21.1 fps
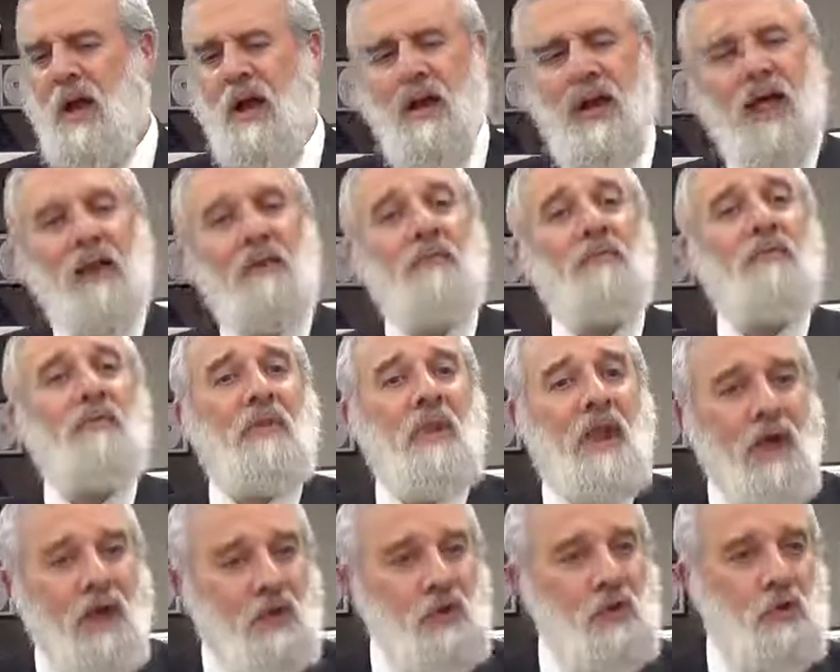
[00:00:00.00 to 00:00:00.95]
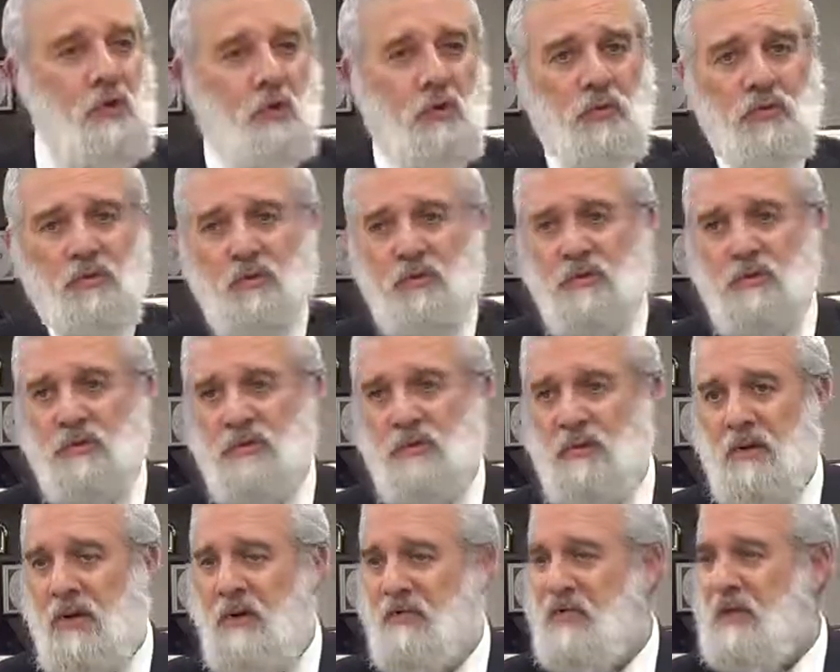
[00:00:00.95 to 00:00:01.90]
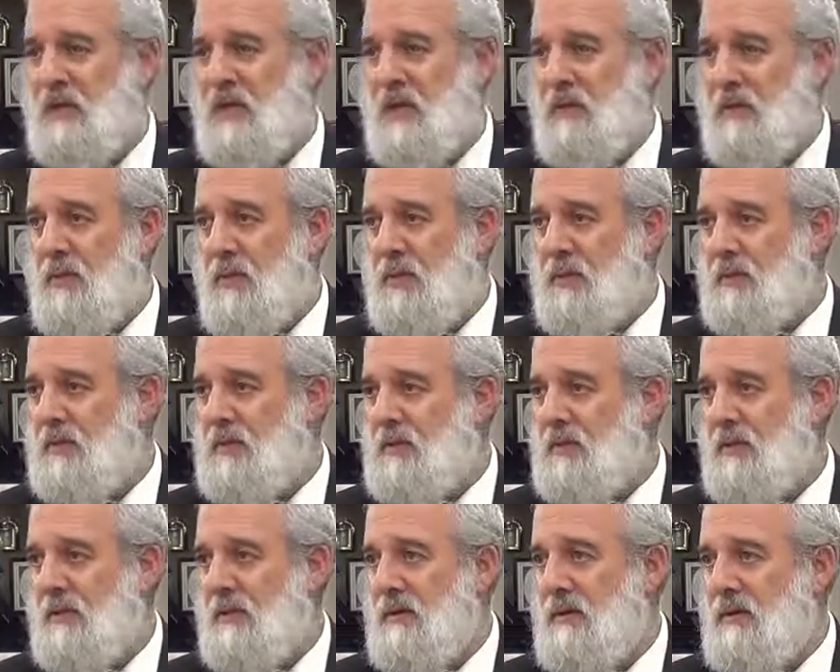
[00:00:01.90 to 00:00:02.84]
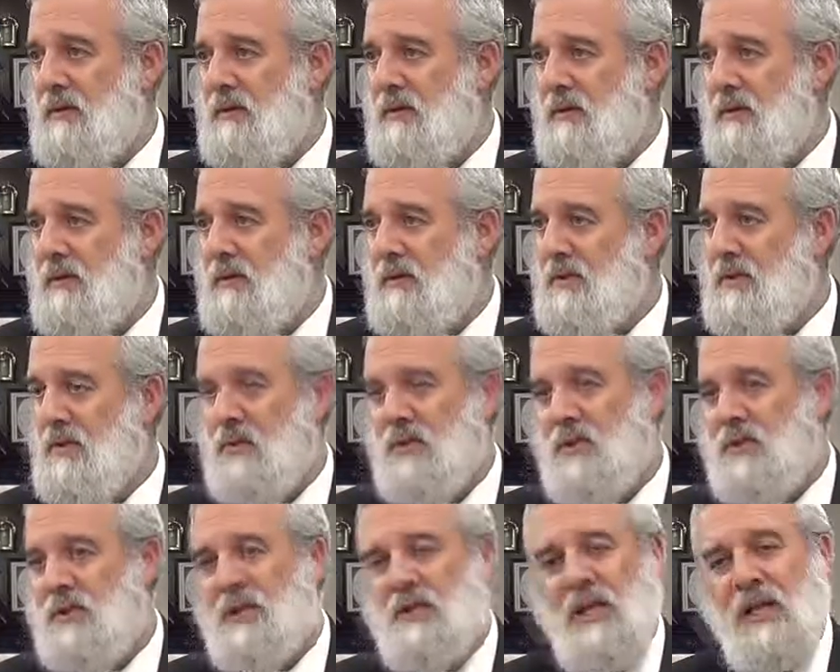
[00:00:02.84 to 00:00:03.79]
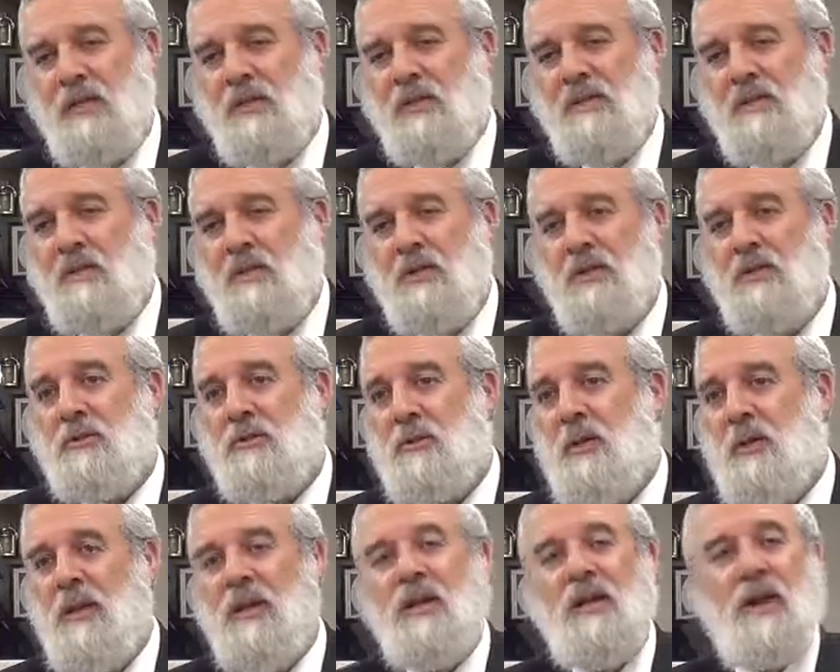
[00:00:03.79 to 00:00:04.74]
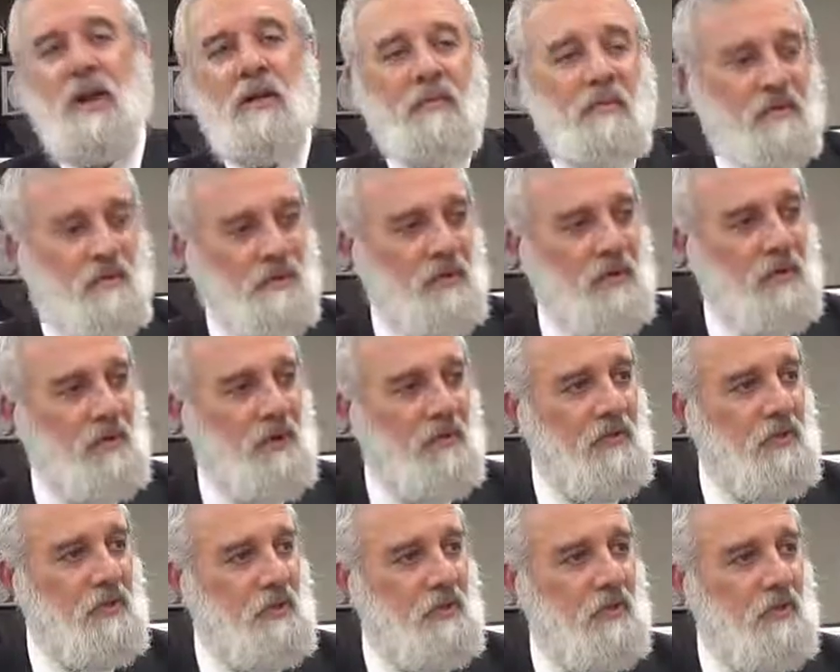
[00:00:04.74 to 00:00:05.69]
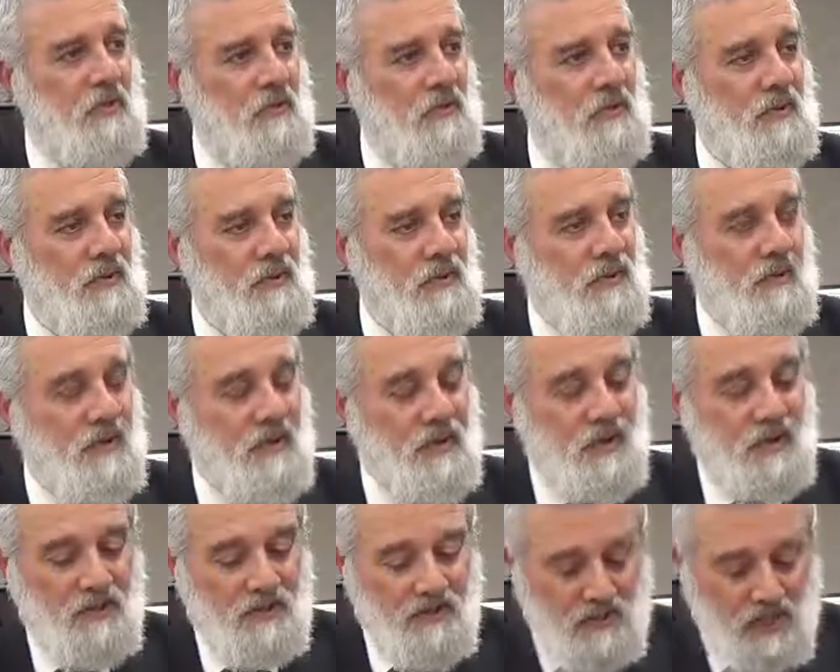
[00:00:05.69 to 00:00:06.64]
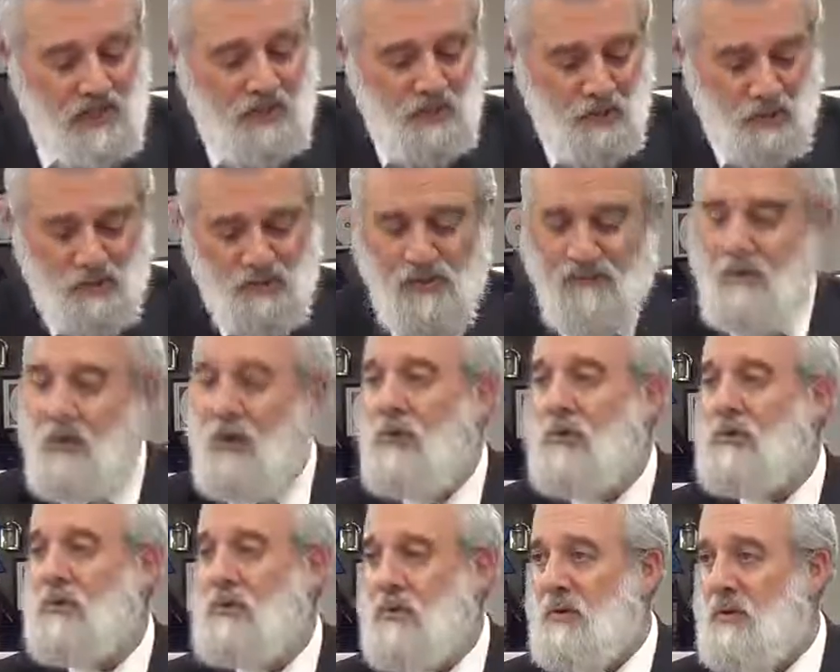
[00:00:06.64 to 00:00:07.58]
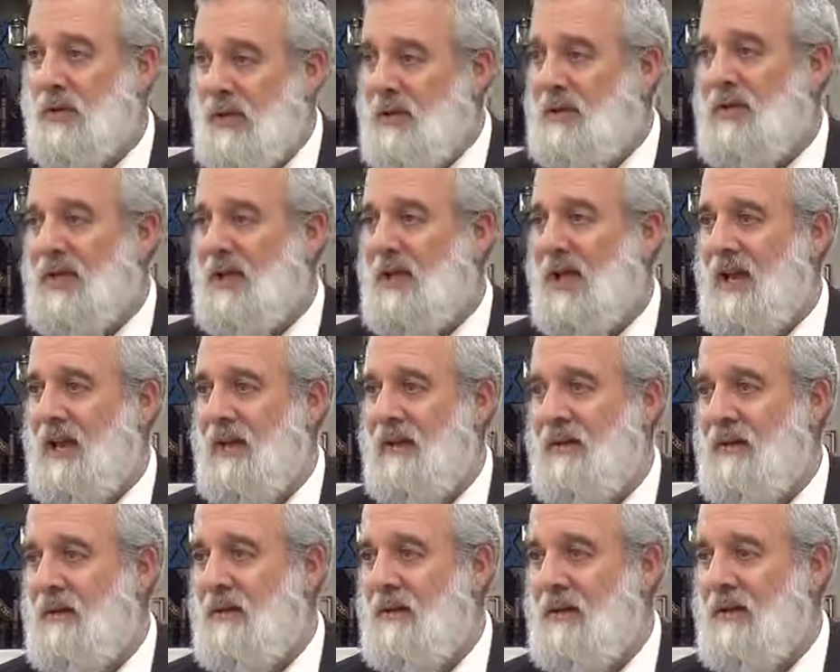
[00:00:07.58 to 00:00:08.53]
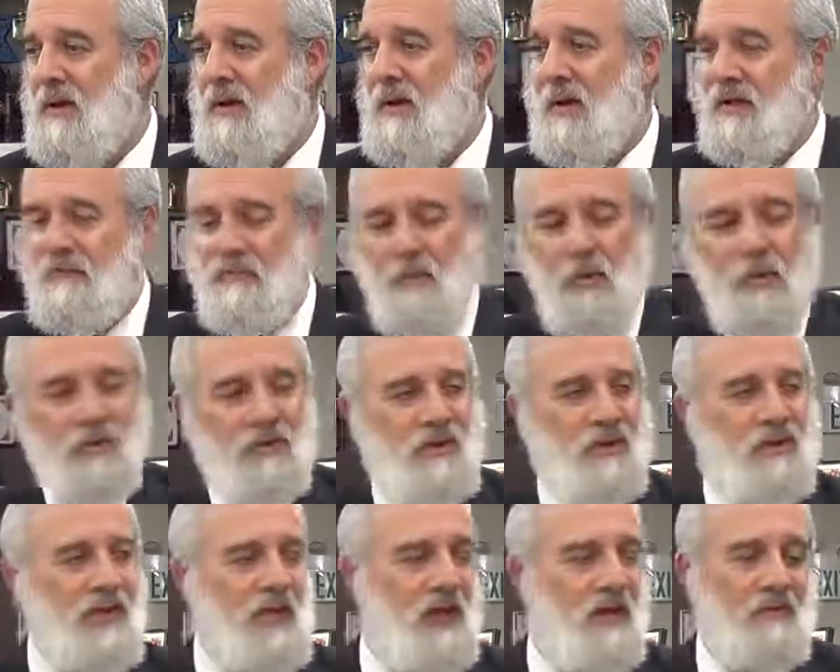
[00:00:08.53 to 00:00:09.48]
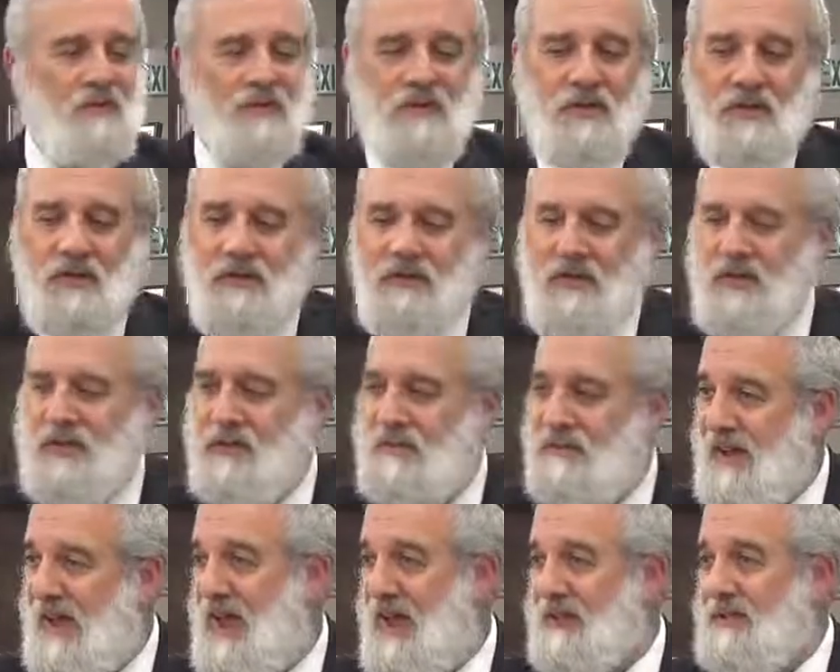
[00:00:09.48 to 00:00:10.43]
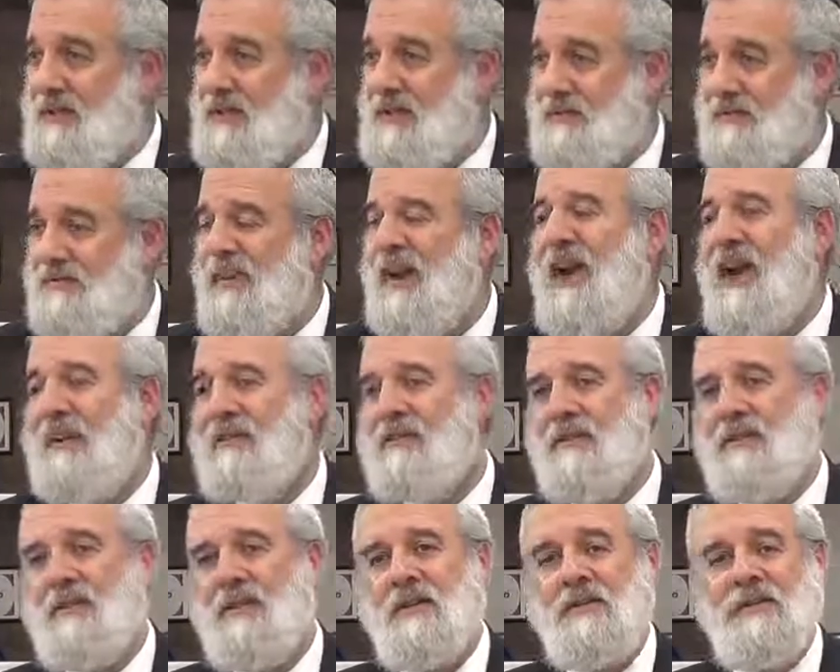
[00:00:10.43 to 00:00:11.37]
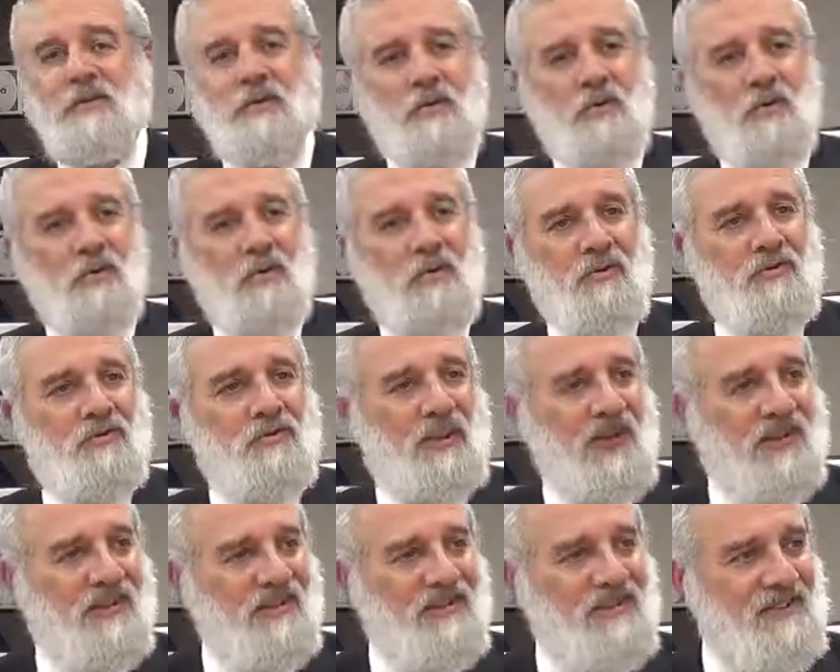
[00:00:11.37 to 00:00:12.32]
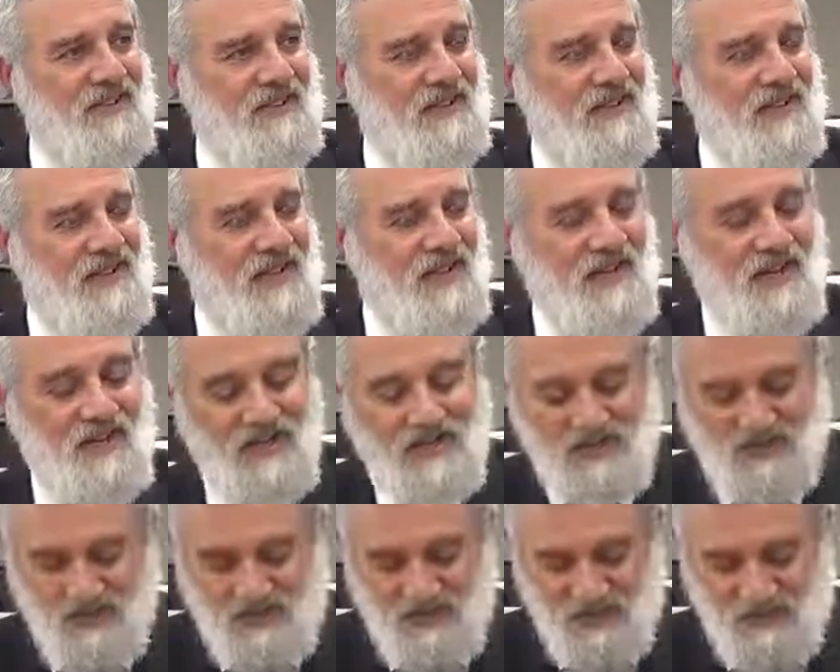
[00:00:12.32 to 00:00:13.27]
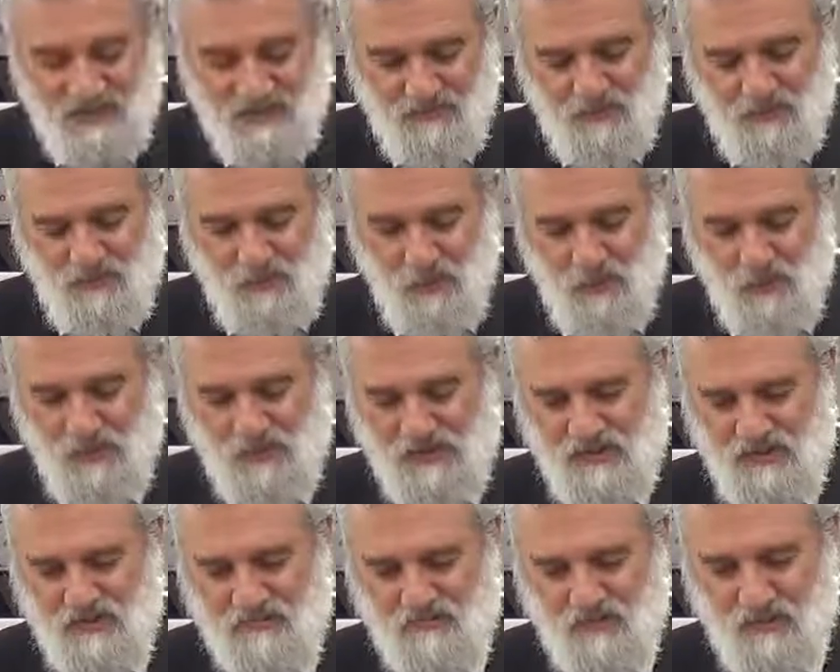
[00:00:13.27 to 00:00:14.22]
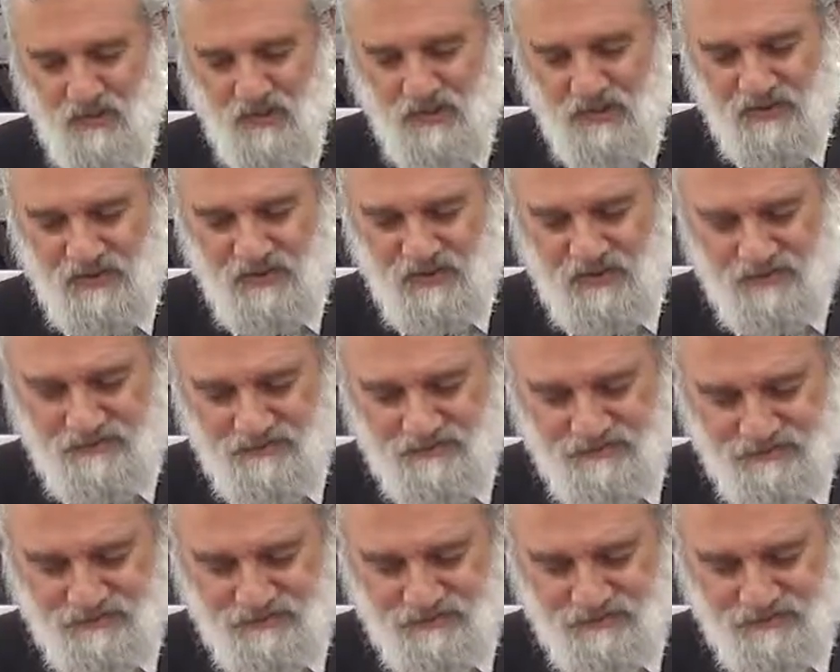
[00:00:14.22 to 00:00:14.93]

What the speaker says: A lot of non-Jews have said this. So this is not necessarily just coming from another Jew. Non-Jews have also indicated, have pointed out this fact. It's a fact. It's a historical fact that Hashem was always there for us.